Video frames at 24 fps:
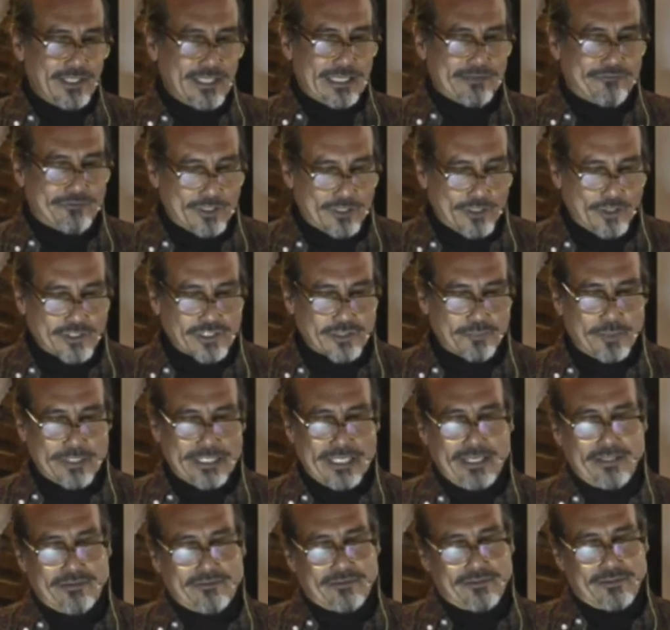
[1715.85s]
If you looked
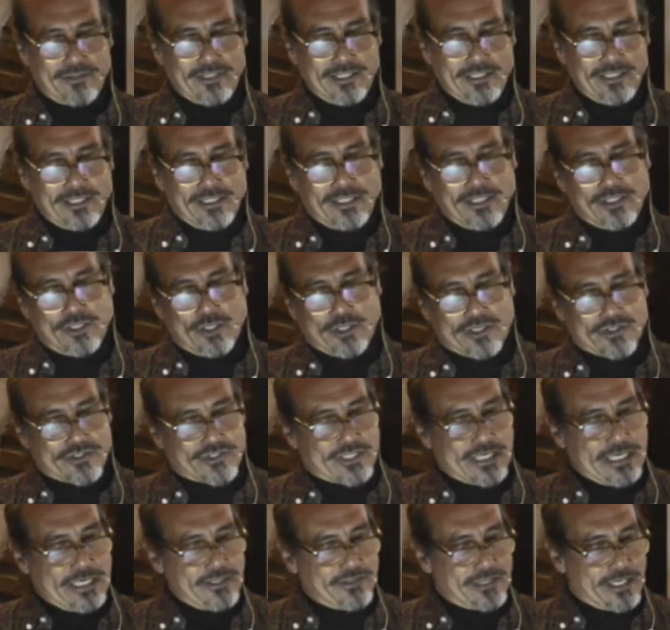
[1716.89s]
beneath, you could
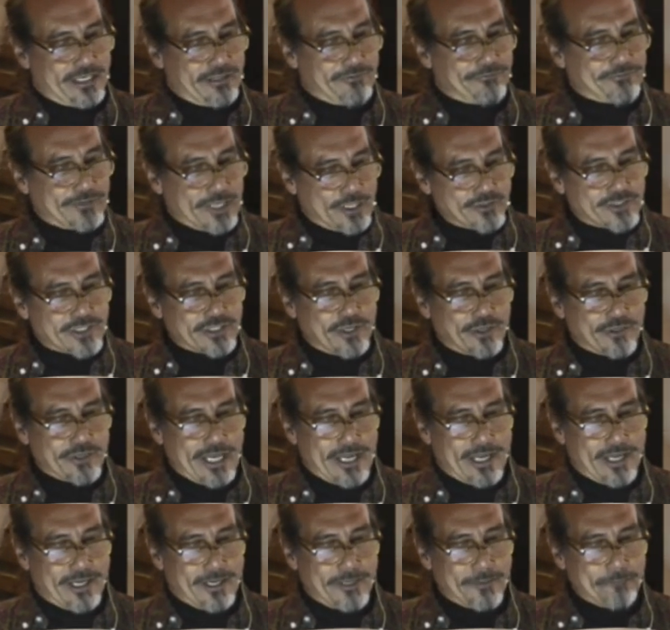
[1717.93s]
see that it floated on
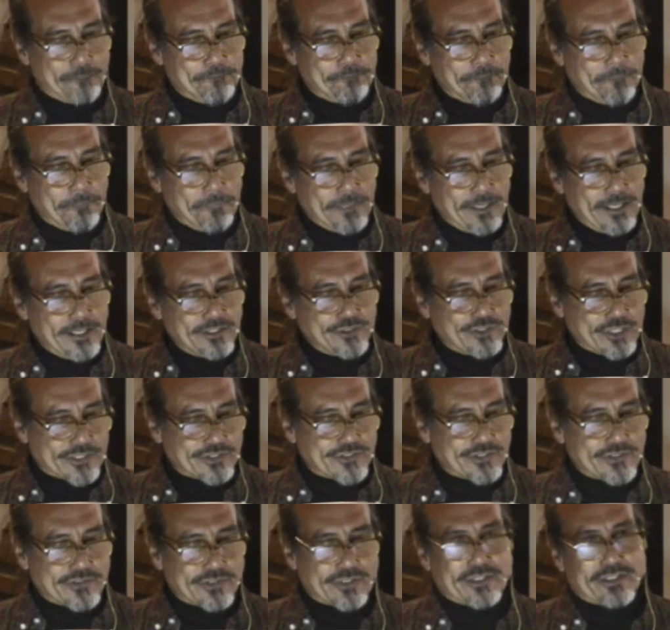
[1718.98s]
air,
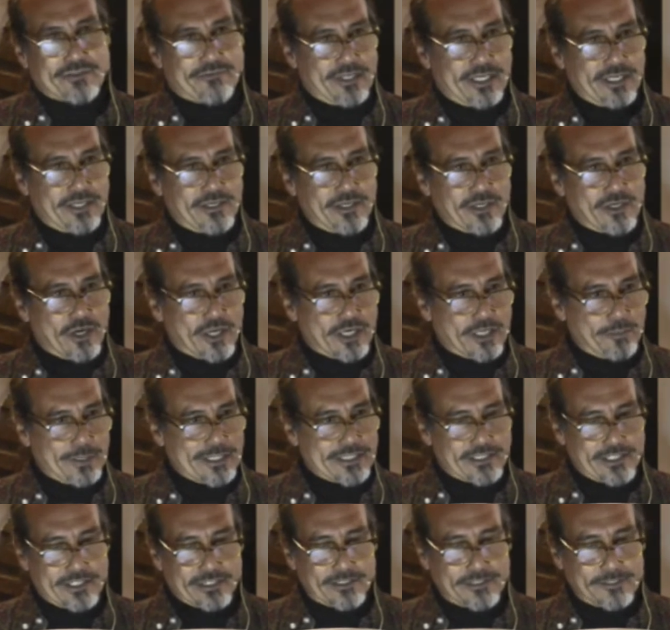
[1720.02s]
just as the Sevillian economy
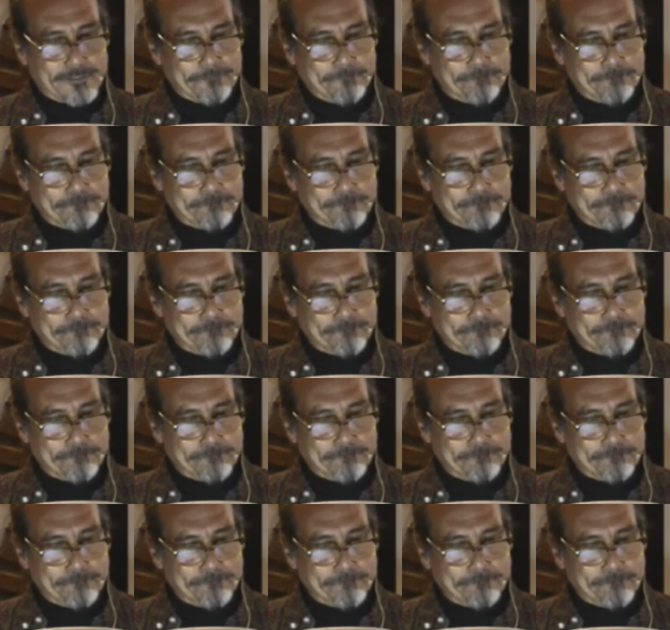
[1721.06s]
did.